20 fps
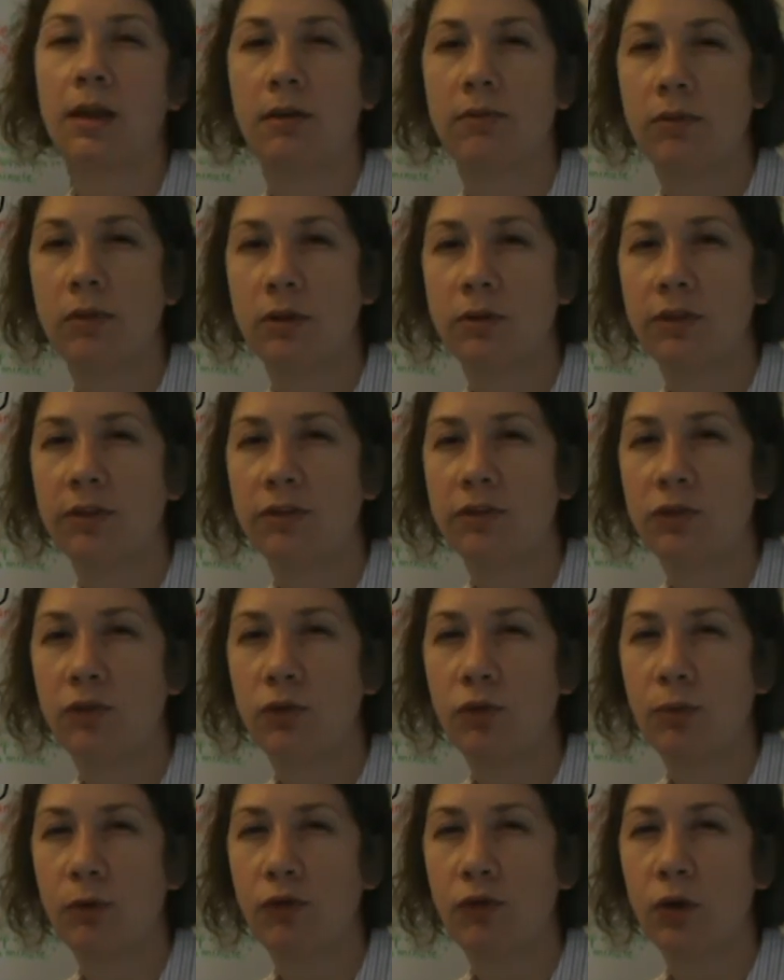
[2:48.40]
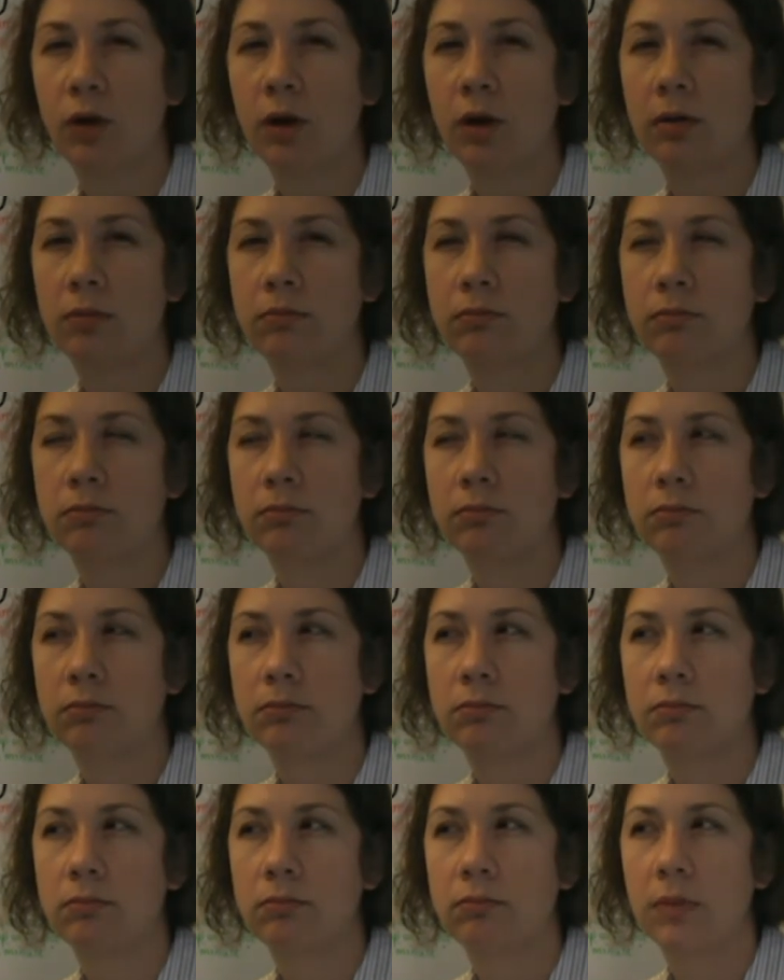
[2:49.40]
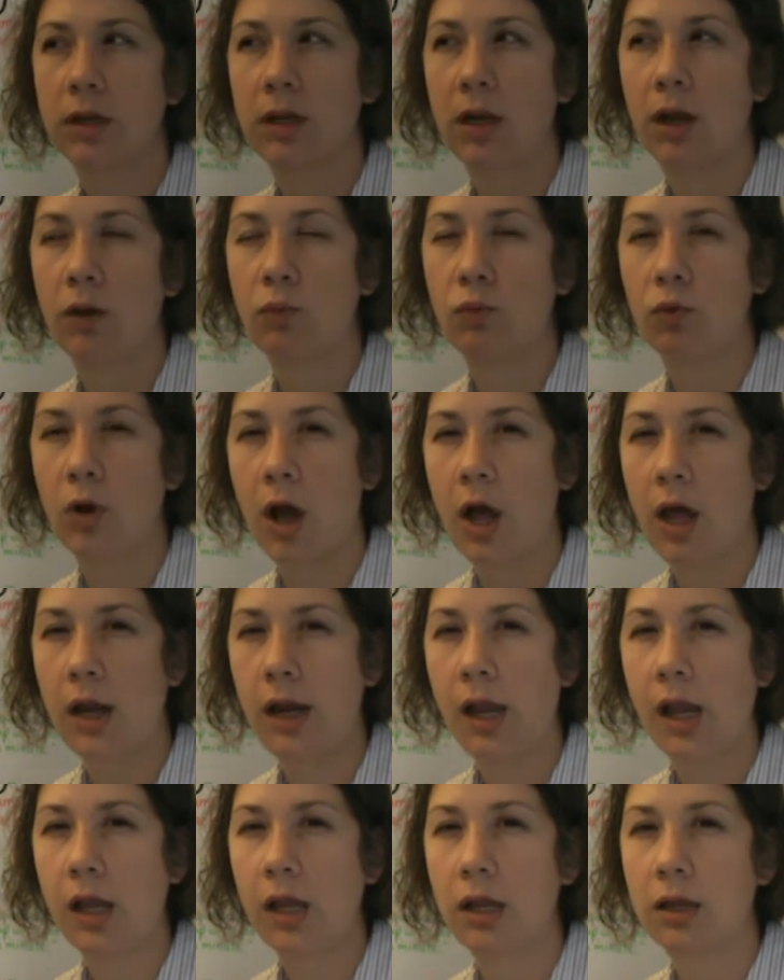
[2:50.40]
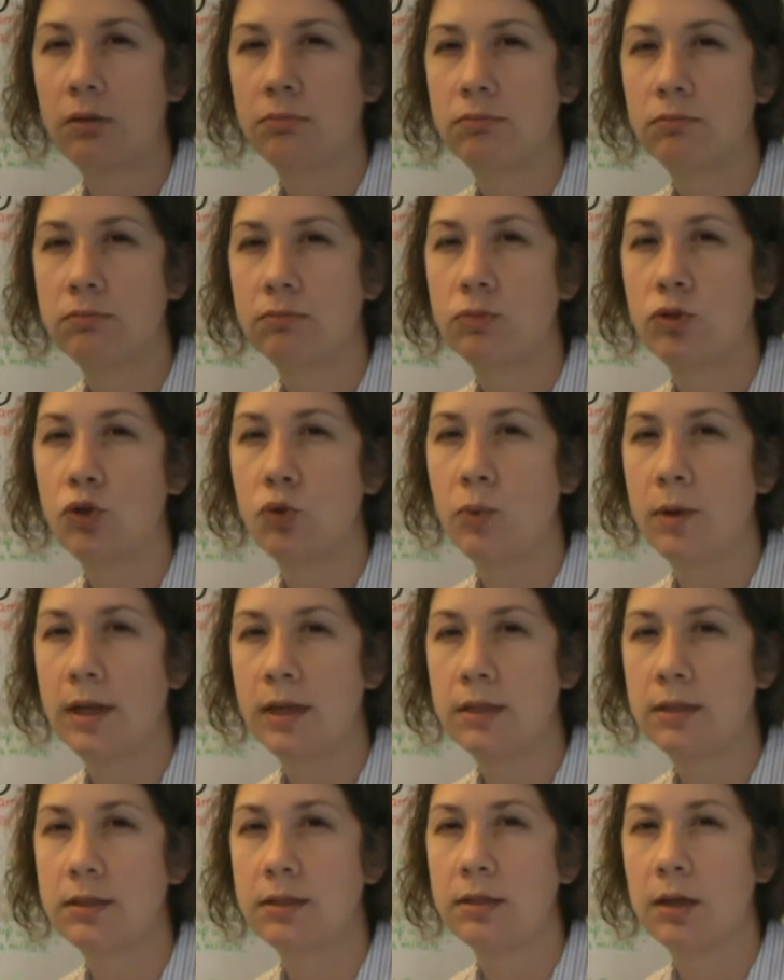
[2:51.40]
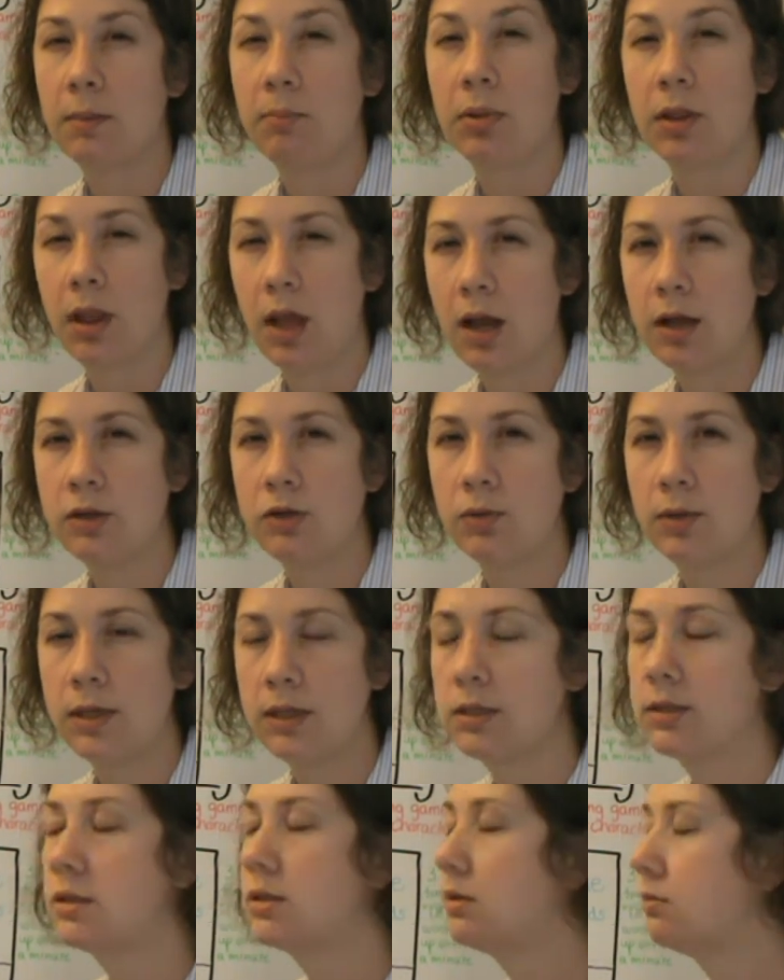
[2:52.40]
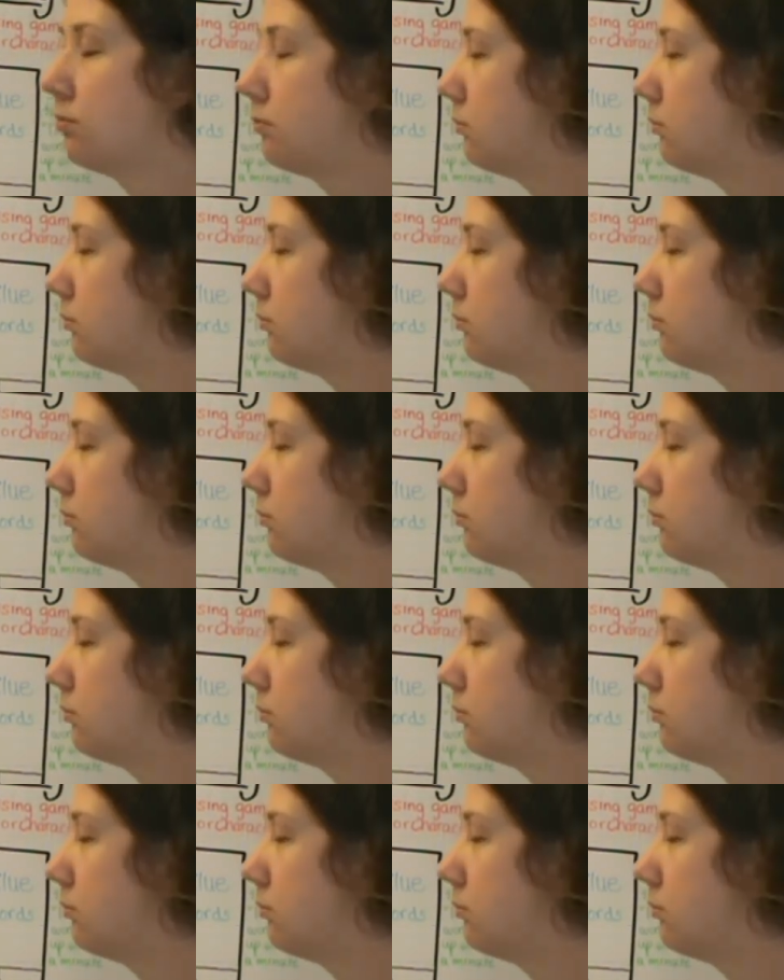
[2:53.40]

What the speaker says: I've learned in school before. An ironic twist, a plot twist.